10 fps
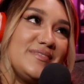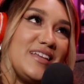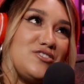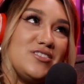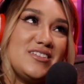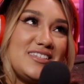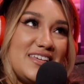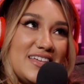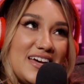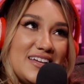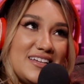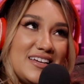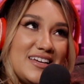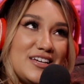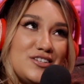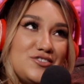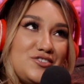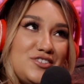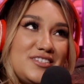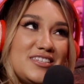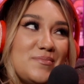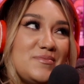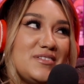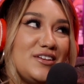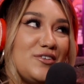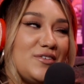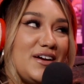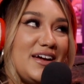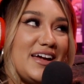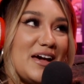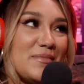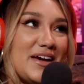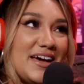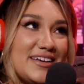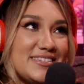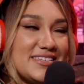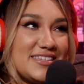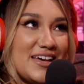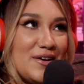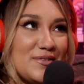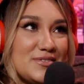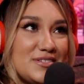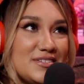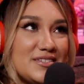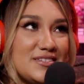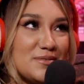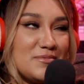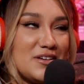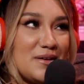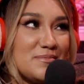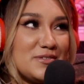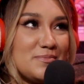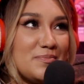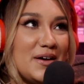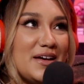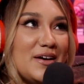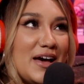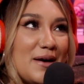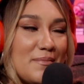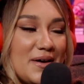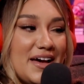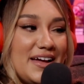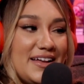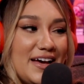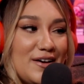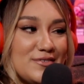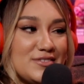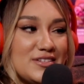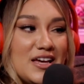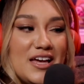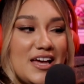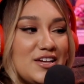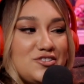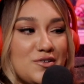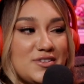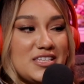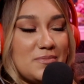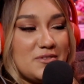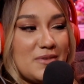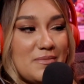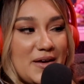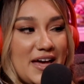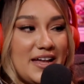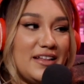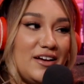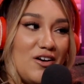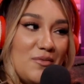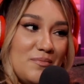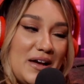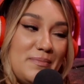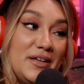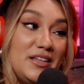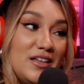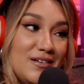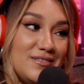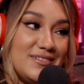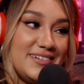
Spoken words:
I shouldn't say that. She slept in the crate at my ex's house sometimes, but at my house, she always slept in my bed, like on my pillow.